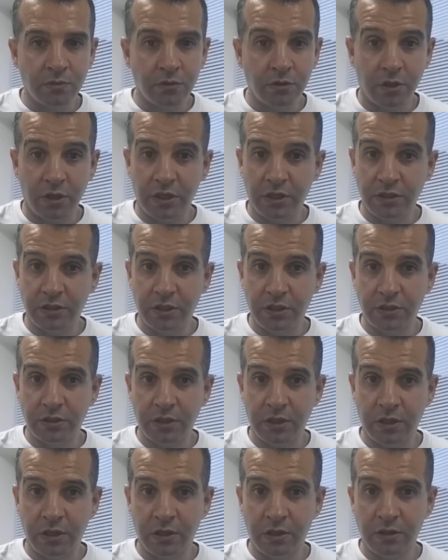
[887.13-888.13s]
So is
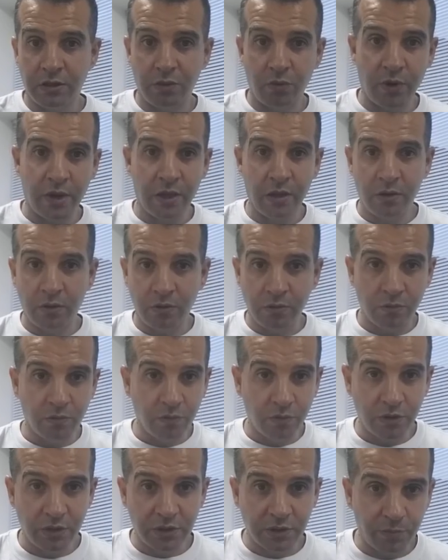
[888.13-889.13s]
this the way
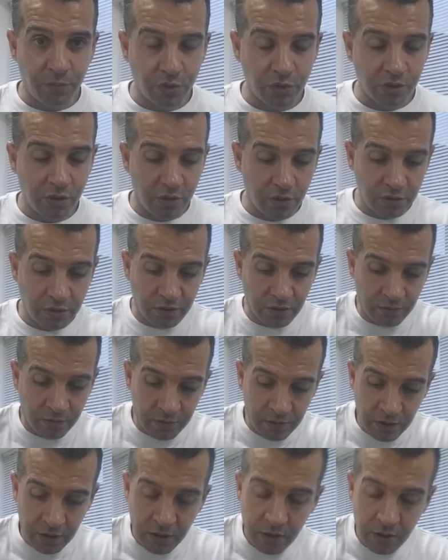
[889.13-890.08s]
we're supposed to go to?